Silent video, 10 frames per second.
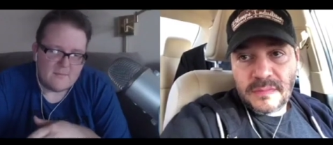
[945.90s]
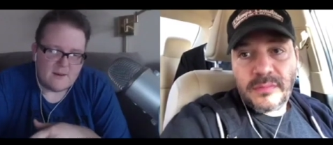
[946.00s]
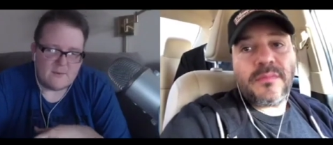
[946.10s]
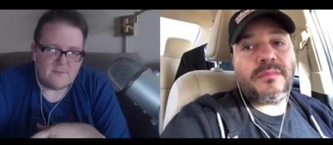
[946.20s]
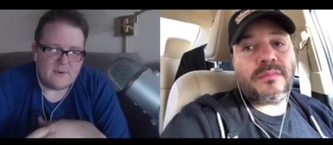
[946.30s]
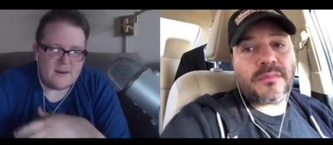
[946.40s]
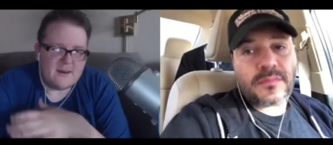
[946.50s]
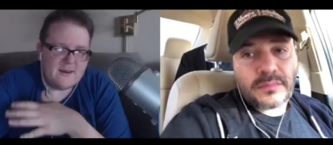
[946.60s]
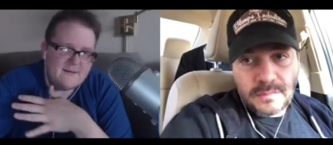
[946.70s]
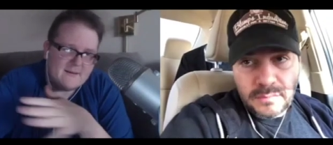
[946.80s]
Speaker 1: it would
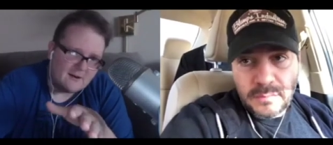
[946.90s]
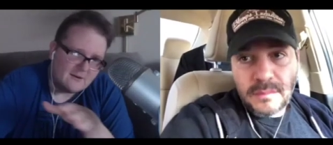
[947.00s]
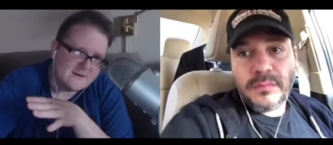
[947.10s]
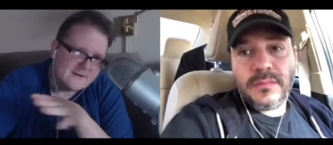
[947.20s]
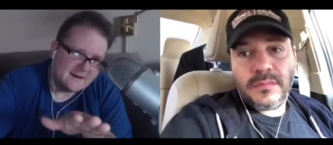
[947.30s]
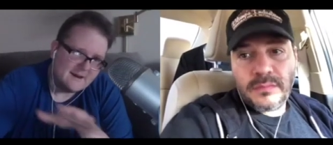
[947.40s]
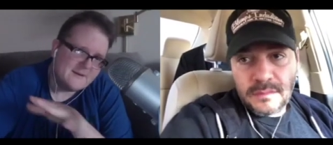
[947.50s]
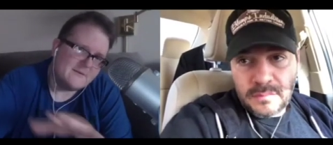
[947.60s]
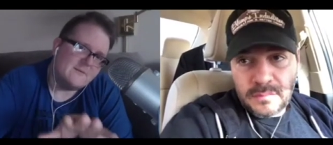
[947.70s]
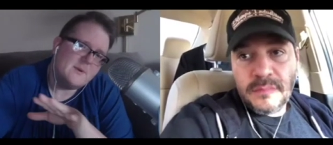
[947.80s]
be hard to
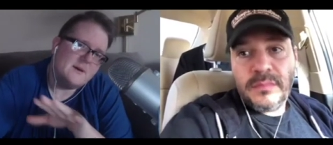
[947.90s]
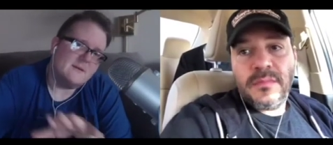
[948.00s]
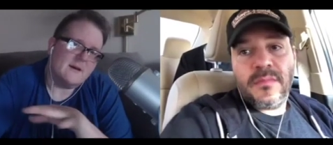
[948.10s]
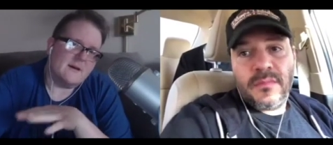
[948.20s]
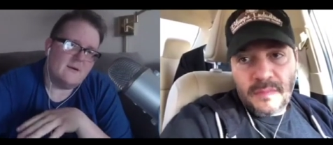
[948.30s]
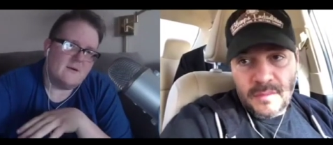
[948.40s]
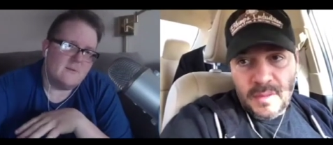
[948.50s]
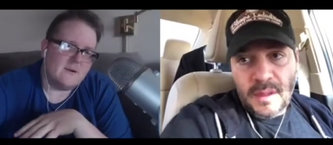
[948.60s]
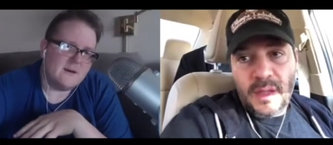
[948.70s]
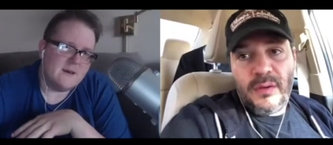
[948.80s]
kind of be like, oh
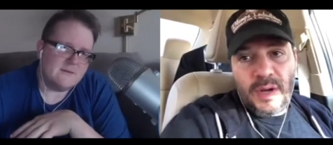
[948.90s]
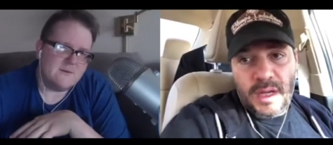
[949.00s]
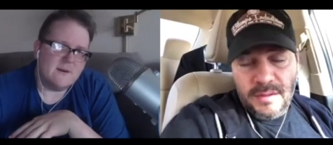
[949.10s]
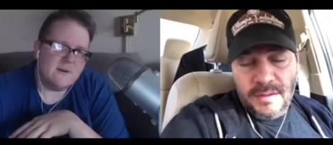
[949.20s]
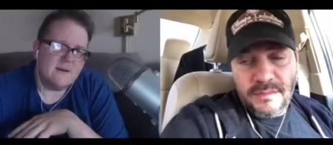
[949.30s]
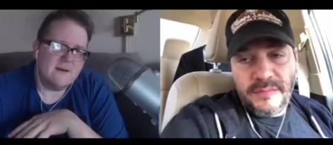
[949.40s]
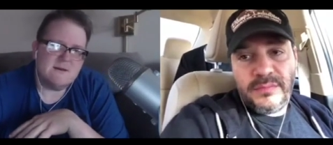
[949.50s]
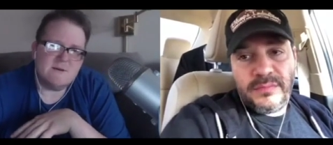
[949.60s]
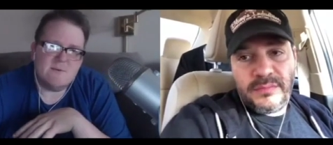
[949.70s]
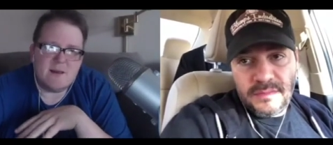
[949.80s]
well, he's right. doing he's
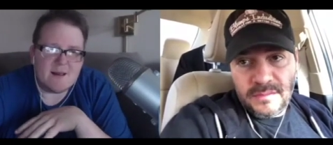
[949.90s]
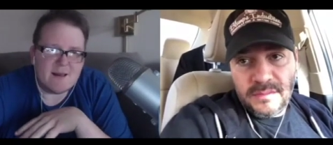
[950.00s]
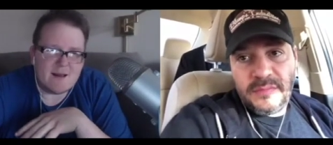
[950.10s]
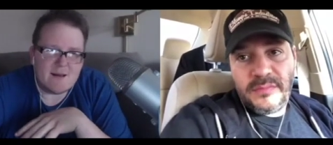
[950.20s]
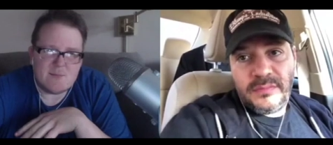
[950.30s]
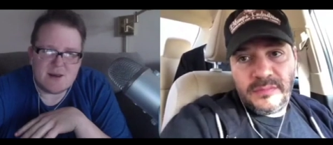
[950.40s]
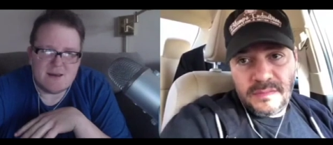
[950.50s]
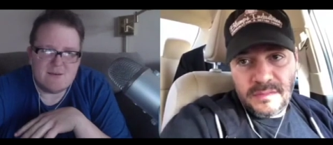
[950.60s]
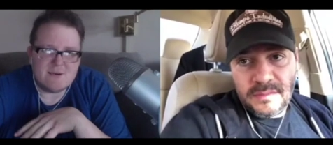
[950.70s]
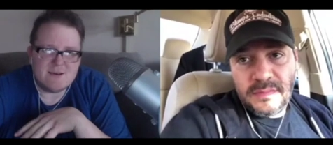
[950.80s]
doing a
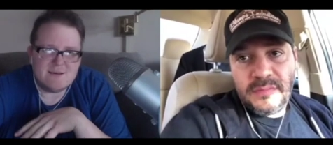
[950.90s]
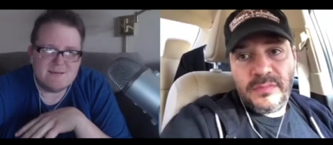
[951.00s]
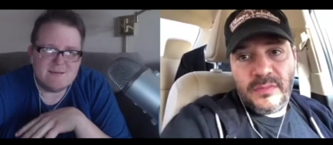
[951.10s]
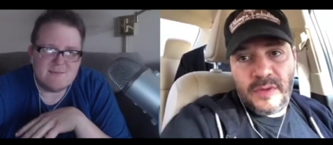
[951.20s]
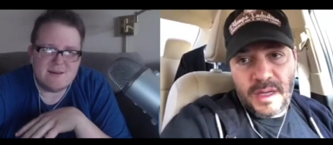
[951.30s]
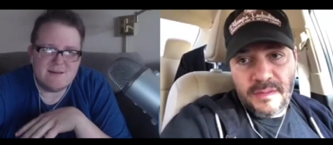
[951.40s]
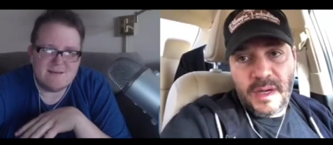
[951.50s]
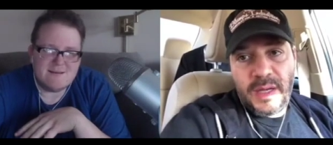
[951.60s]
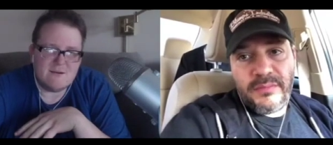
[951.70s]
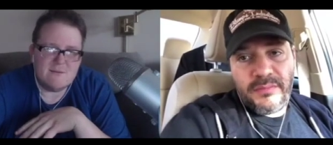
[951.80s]
comedy. What? what right,
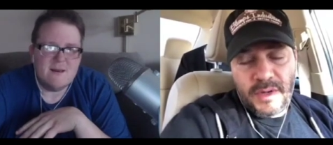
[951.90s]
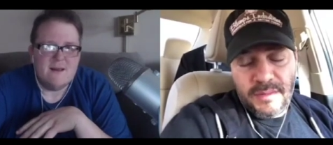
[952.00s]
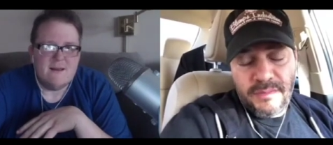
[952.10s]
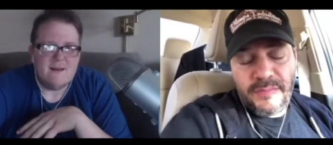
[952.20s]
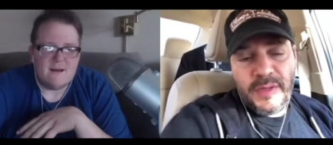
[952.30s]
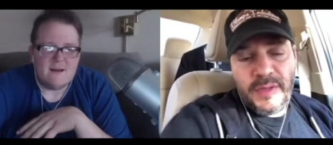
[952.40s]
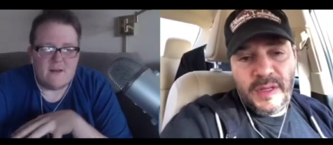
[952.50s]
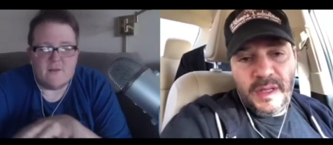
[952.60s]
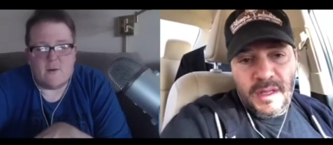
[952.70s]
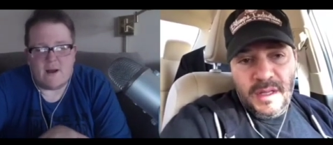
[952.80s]
you, right, you know? right.
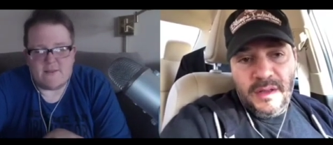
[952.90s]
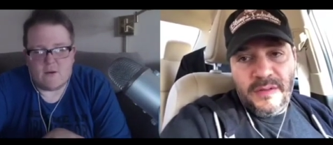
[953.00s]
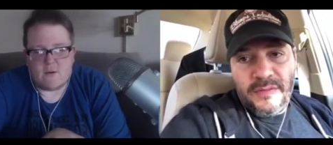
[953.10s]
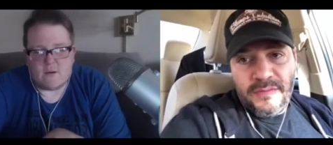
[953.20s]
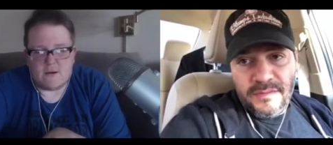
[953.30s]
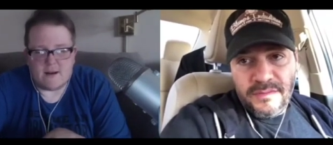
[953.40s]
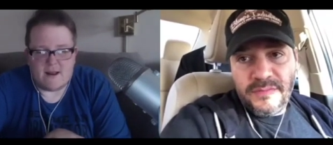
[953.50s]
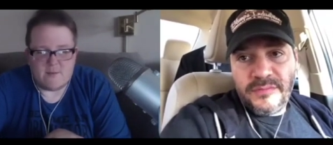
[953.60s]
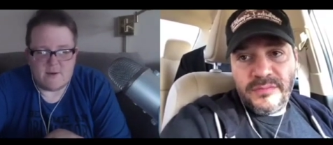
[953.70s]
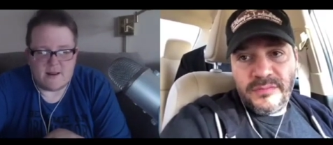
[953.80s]
Although I think horror and
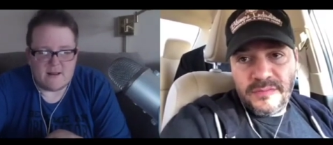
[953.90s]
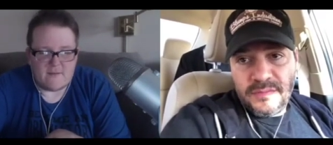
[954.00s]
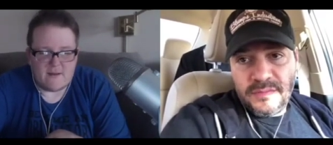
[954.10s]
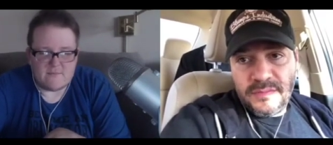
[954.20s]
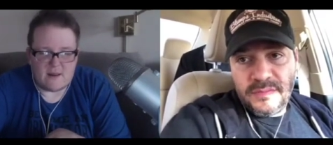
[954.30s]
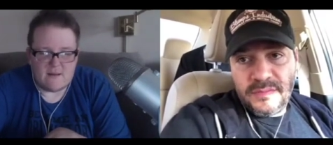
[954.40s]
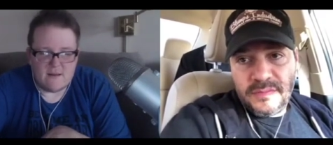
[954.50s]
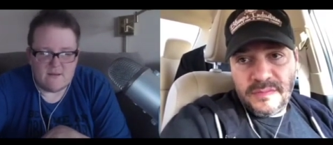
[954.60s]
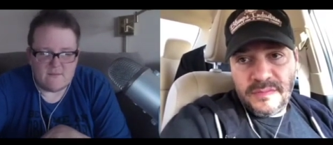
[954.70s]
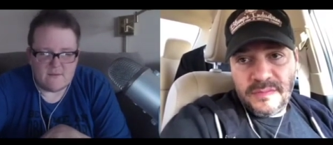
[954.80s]
comedy kind of have, uh,
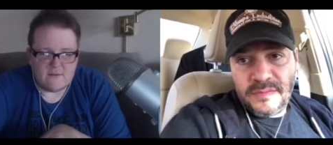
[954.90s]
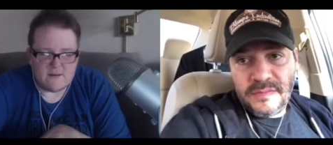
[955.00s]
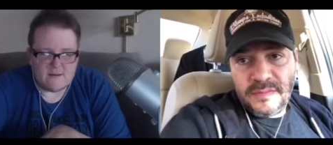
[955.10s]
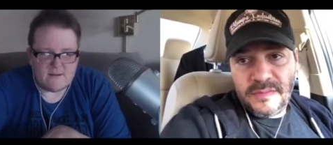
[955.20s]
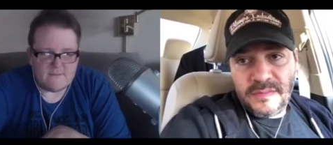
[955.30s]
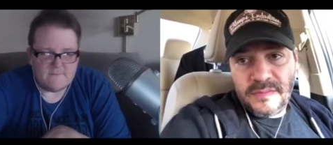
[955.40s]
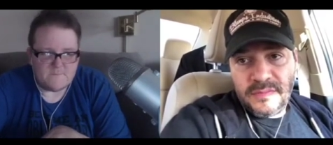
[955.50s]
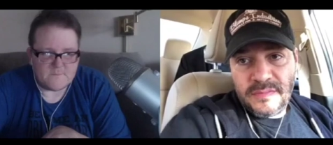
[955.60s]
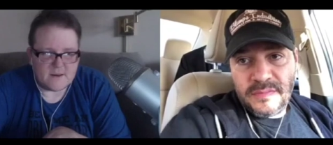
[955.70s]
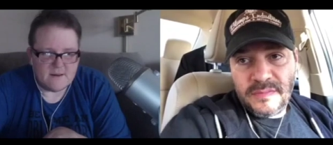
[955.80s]
uh, uh,
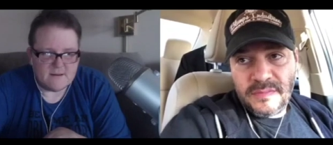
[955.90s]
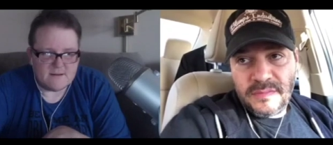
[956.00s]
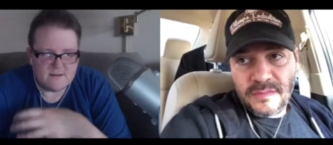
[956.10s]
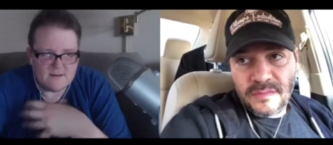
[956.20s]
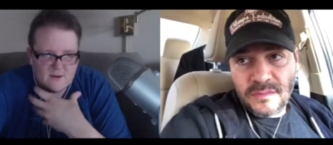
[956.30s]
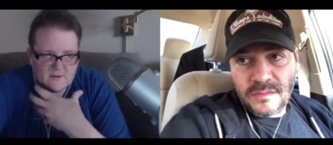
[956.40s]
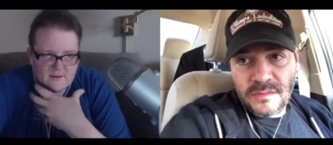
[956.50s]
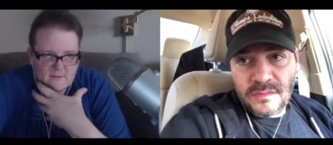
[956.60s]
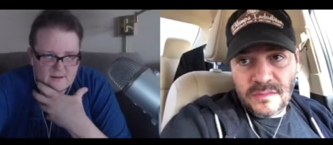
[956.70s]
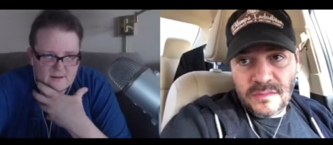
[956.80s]
um, you know,
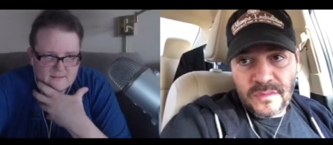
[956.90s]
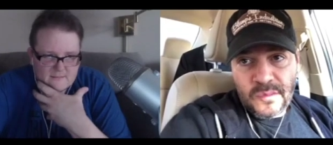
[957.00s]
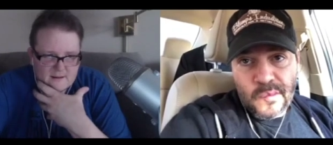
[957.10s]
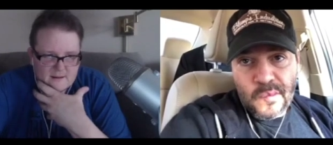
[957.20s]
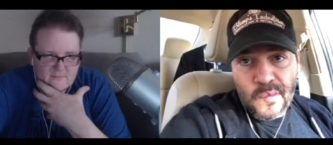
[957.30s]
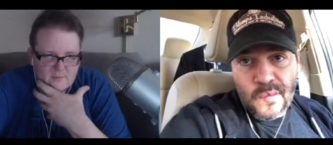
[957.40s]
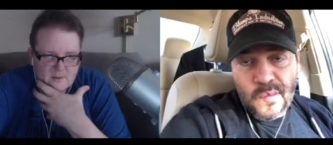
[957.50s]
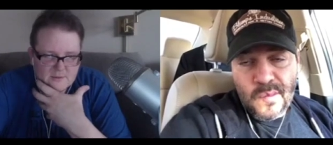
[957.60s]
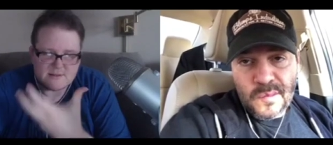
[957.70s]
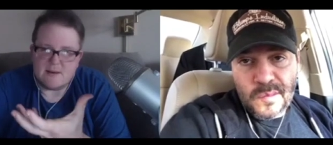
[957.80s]
they they give
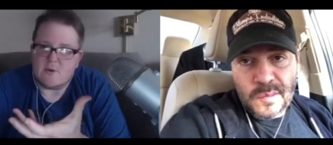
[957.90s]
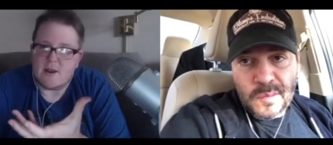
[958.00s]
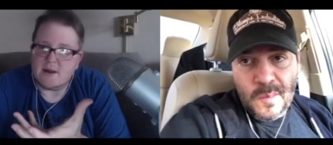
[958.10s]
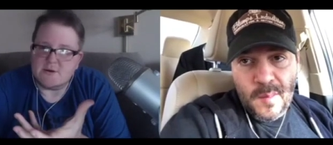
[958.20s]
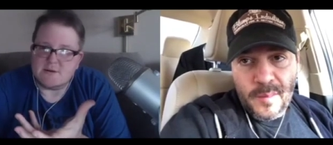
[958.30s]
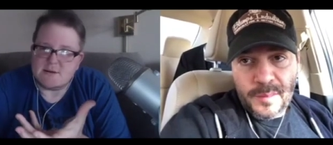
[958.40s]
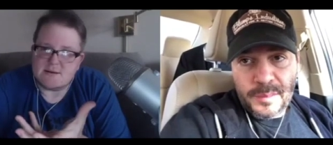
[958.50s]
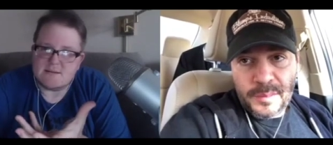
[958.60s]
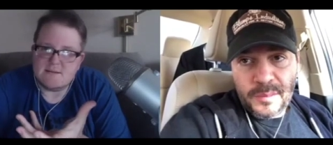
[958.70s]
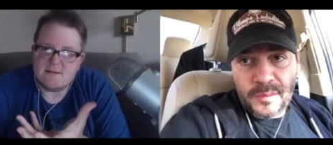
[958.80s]
people the same
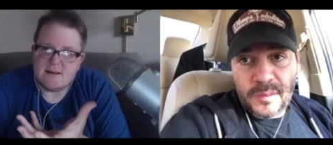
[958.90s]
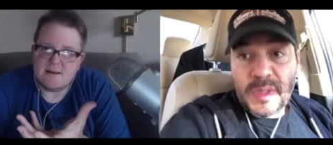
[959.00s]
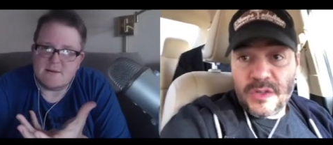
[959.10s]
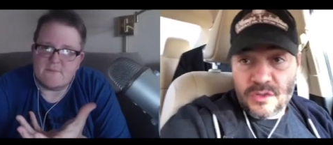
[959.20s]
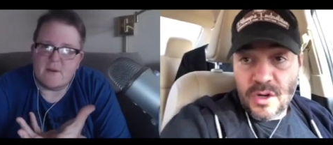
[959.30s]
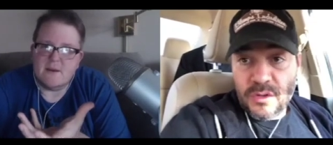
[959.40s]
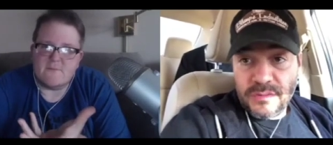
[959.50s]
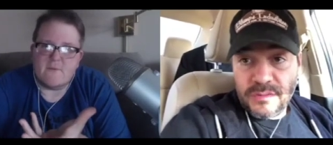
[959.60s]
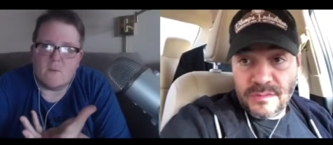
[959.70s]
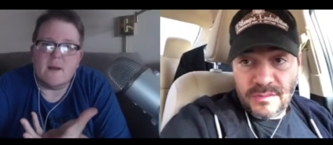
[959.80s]
reactions in a different,
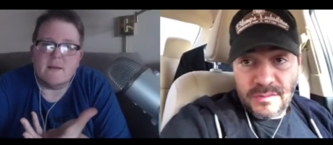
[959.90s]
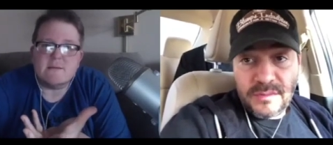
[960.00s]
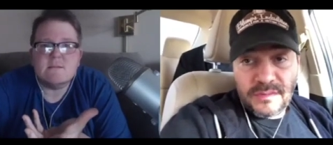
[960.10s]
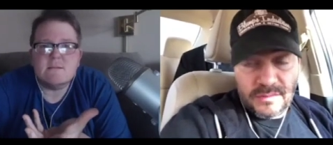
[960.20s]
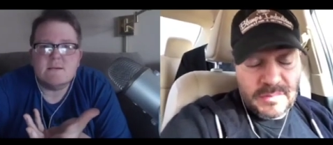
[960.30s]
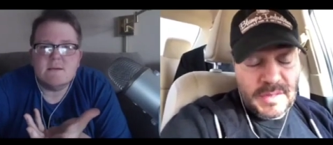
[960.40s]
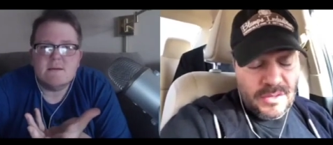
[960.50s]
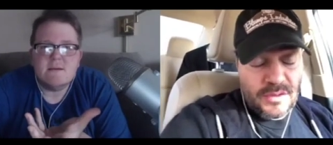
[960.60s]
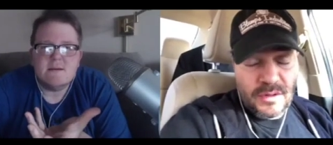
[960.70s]
in different ways. It's